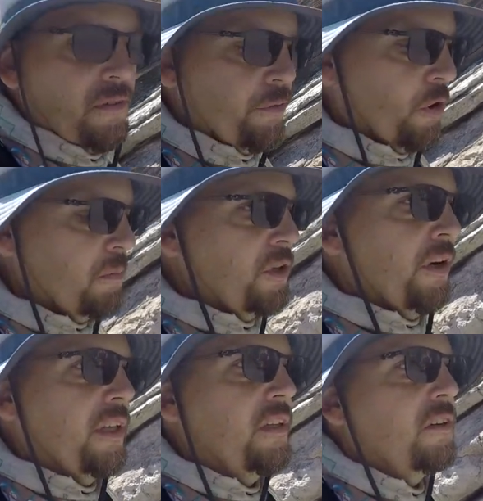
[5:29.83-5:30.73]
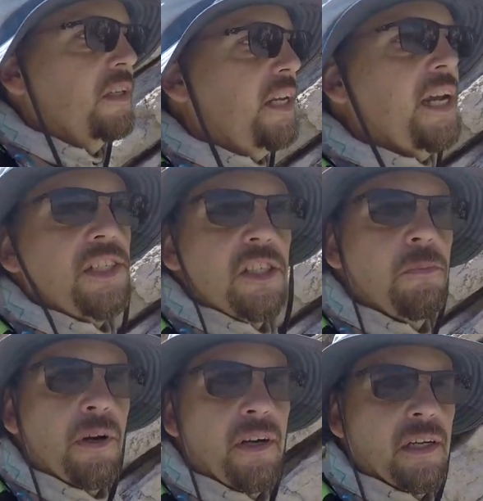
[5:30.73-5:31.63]
formed during the Cretaceous
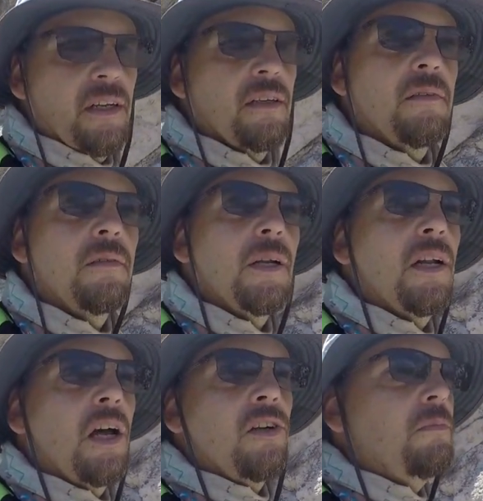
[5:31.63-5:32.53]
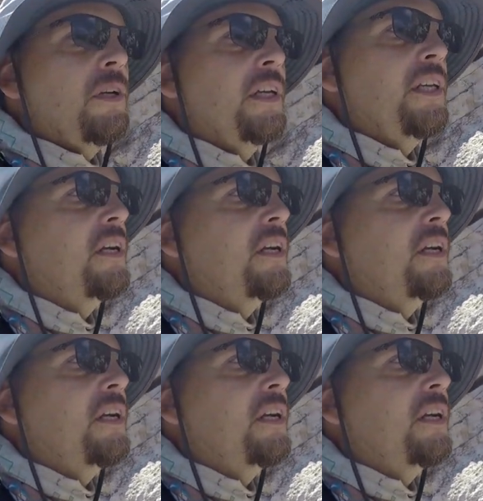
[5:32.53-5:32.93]
period, 100 million